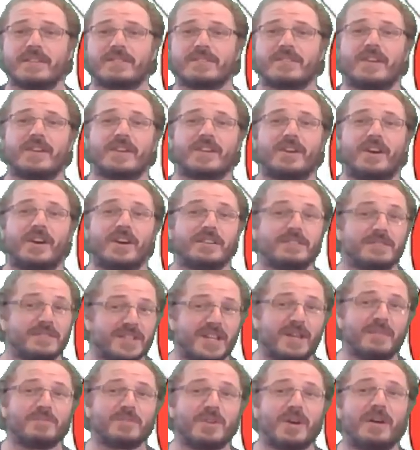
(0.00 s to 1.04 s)
like I
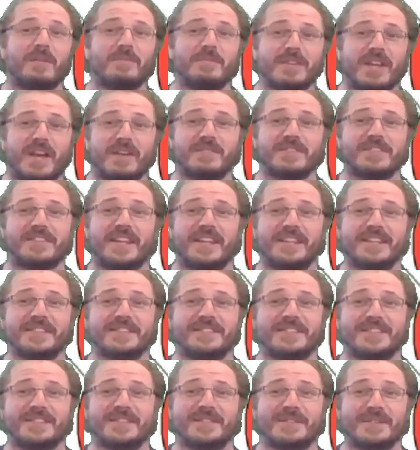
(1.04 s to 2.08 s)
sometimes have a tendency
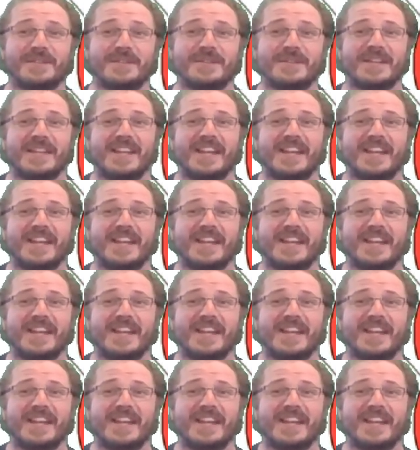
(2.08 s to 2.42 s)
to do,